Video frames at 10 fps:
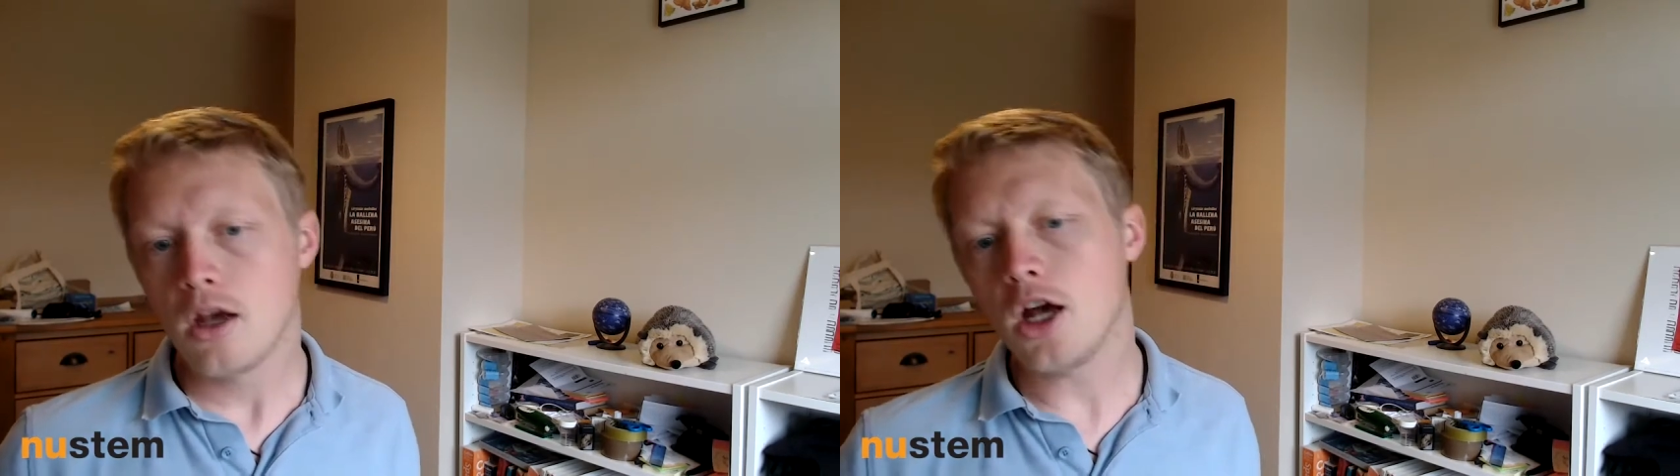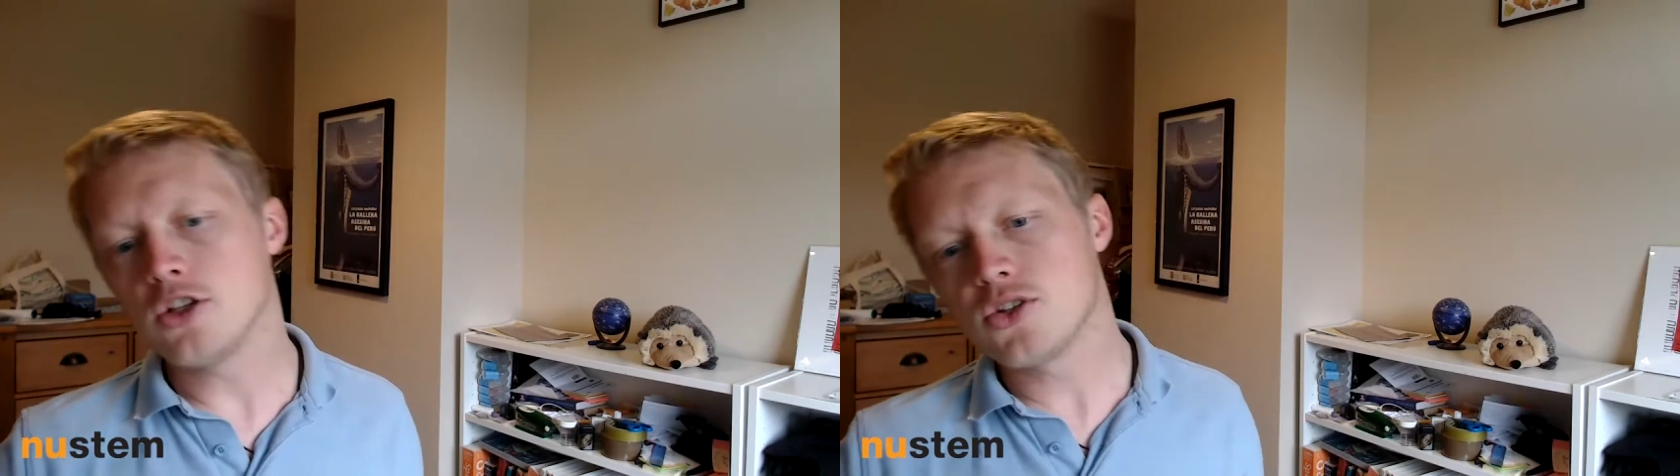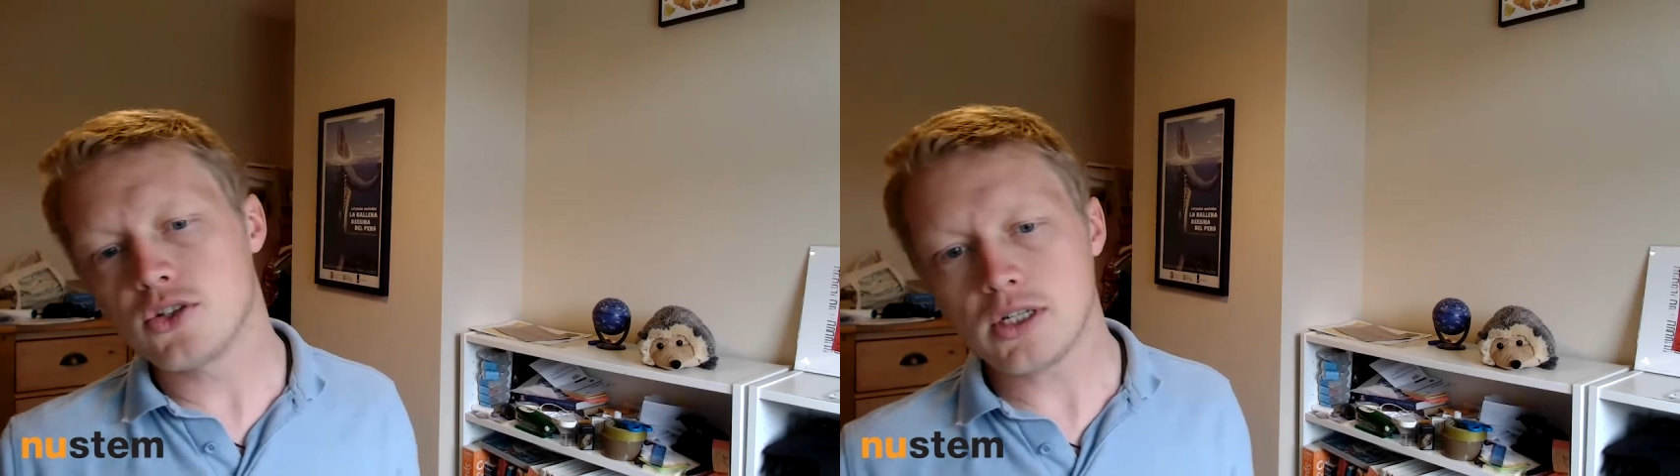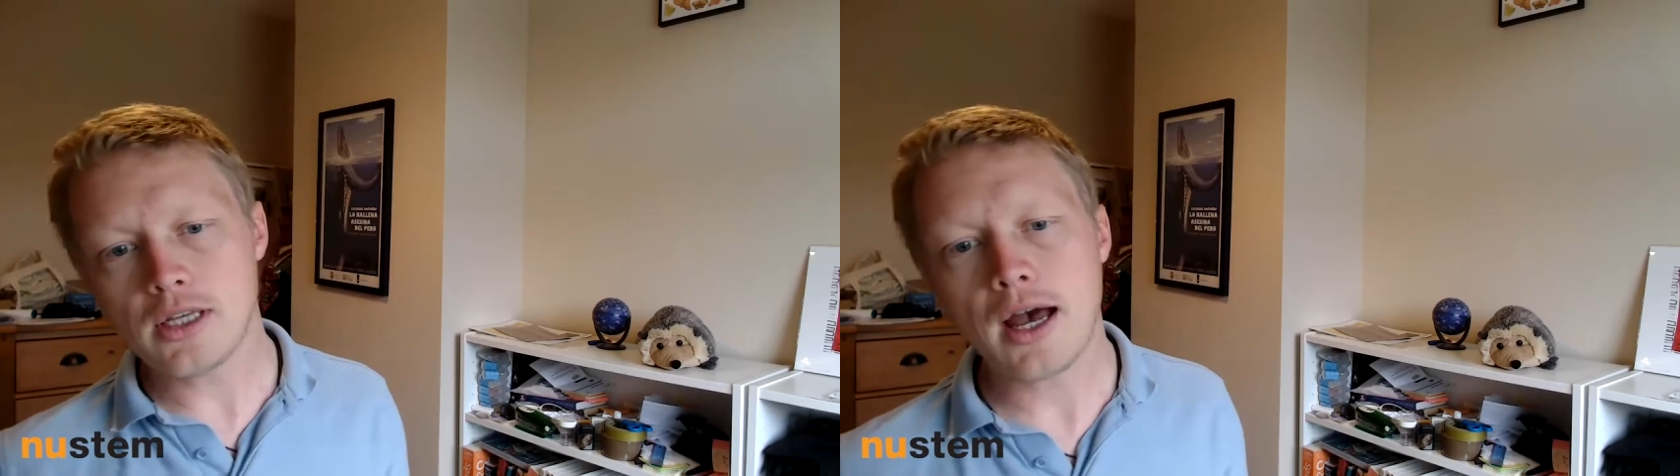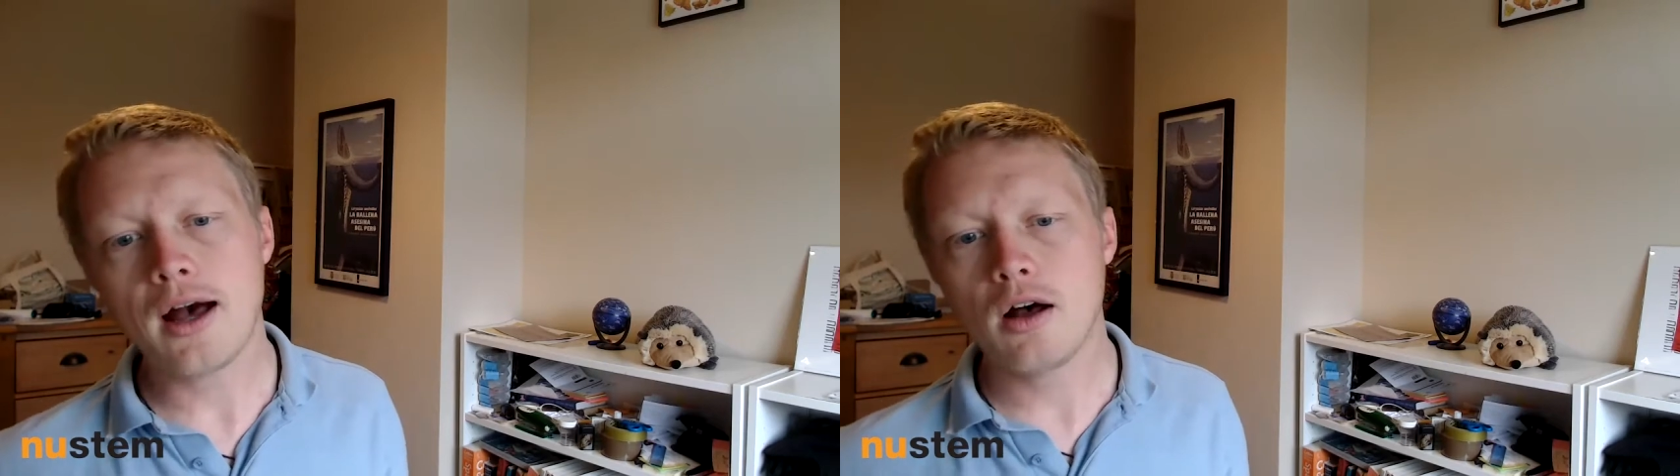and
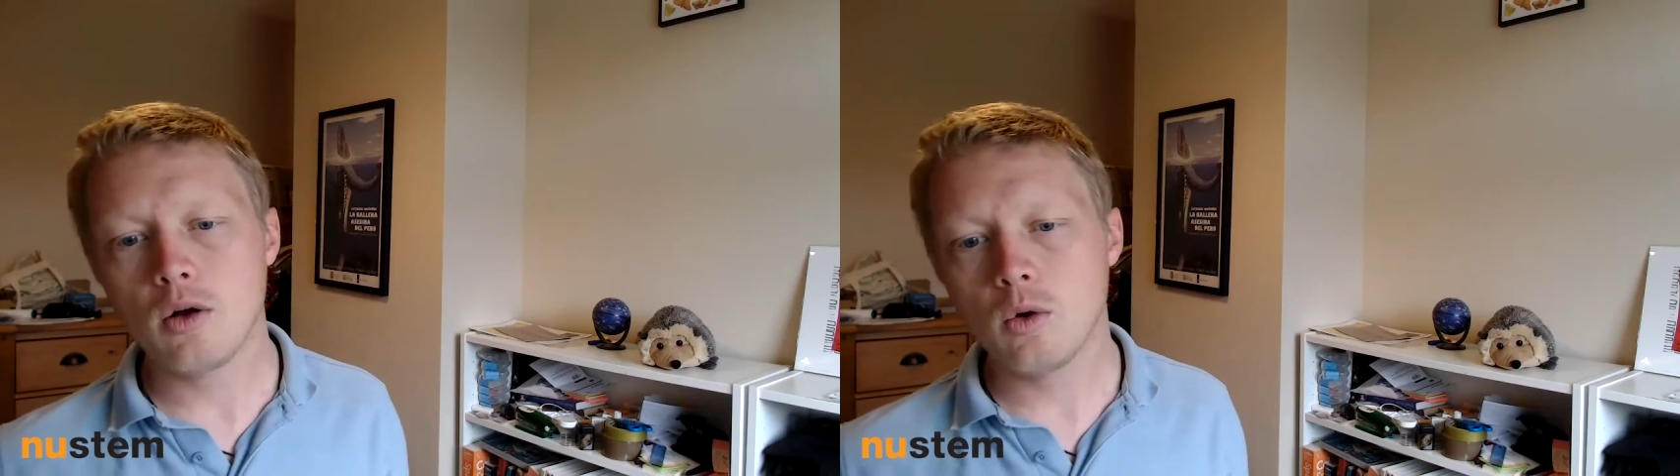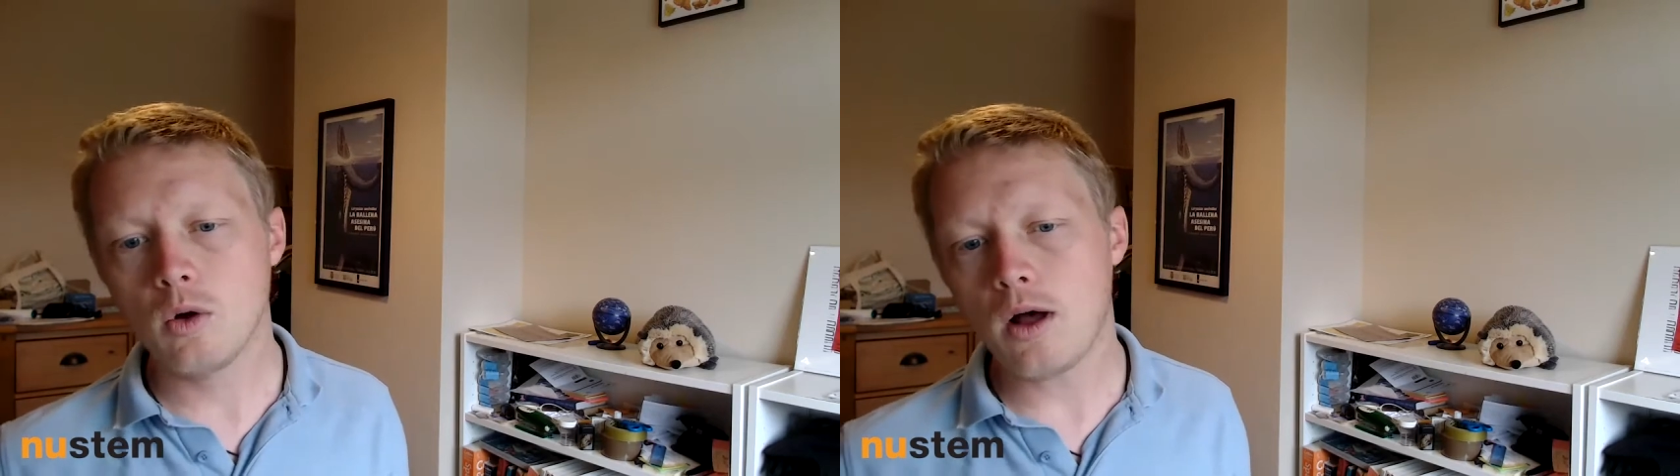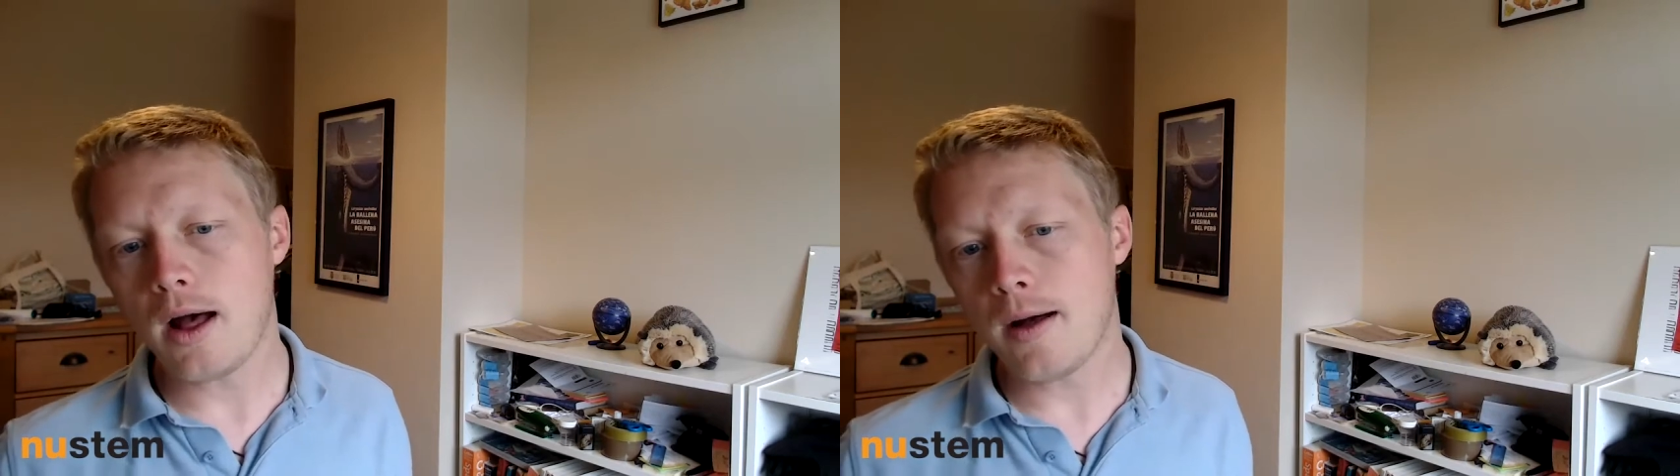see how